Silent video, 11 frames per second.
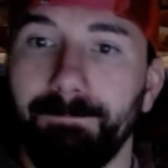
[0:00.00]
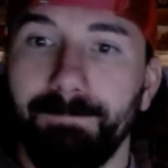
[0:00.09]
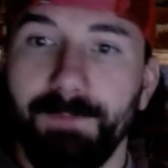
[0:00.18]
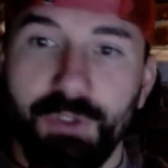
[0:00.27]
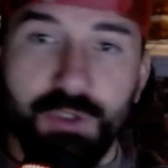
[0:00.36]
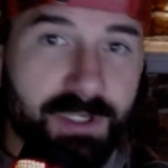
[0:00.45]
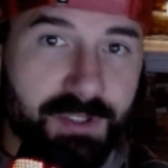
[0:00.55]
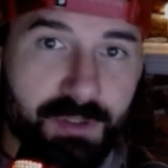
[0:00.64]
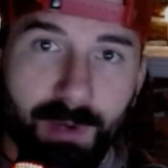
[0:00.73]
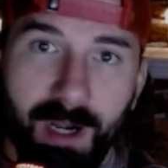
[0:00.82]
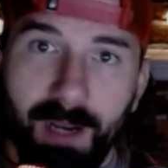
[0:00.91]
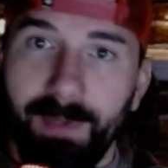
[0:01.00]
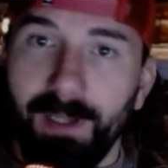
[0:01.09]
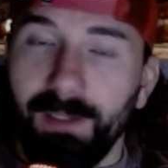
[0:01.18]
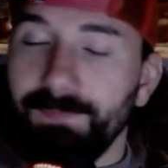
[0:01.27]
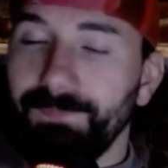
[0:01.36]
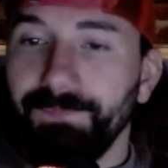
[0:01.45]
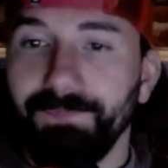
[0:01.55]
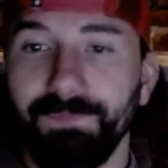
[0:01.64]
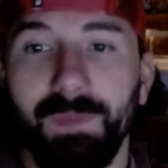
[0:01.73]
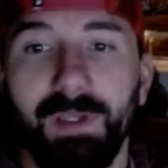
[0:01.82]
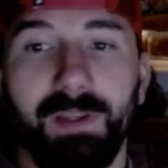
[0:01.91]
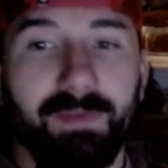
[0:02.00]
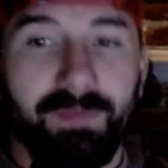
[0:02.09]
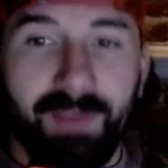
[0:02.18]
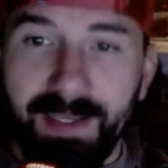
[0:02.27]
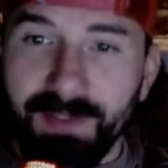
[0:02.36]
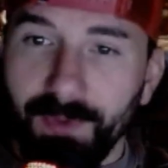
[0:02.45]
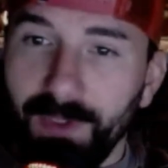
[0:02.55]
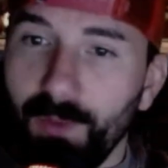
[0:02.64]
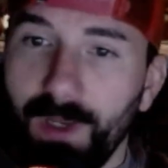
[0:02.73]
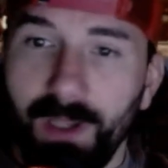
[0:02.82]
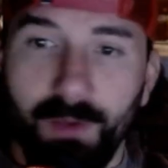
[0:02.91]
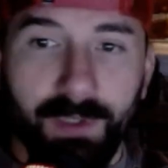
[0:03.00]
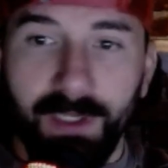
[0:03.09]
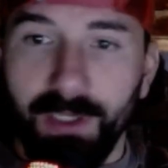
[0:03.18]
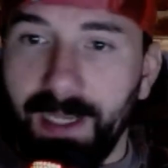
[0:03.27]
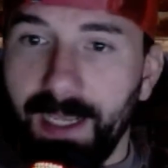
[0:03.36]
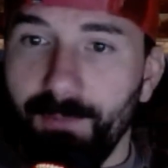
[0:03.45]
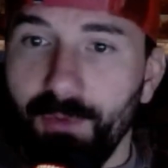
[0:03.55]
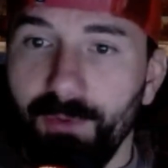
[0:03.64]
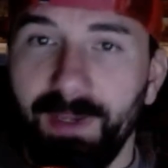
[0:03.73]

jiu-jitsu brown belt, feints really well, really good head movement,